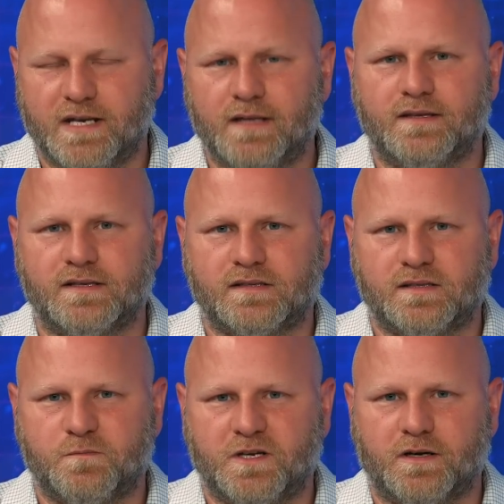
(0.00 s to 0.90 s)
did this is
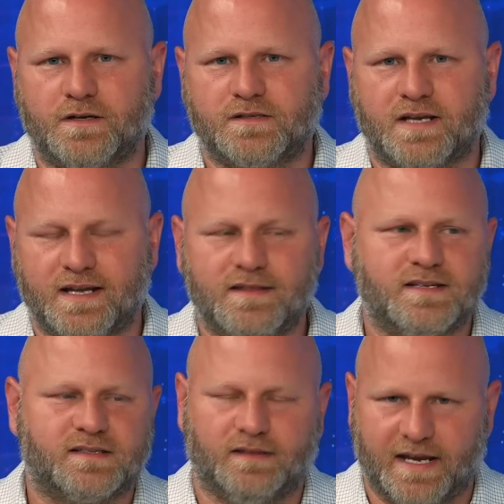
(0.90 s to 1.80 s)
because in
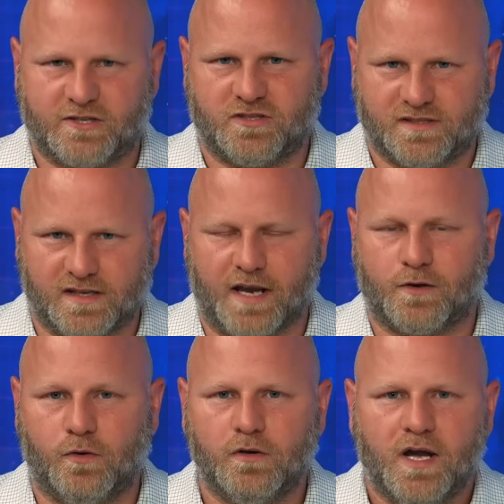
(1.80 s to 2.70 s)
this election
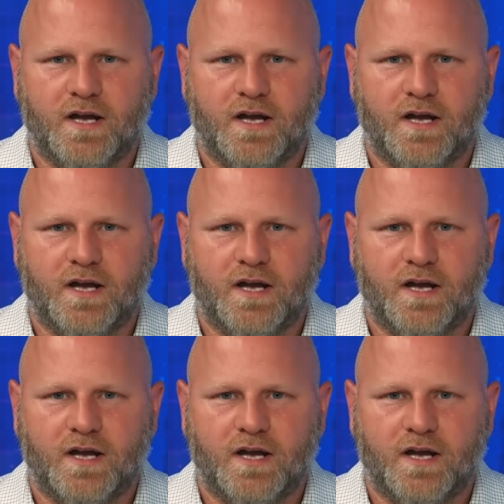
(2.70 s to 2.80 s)
cycle,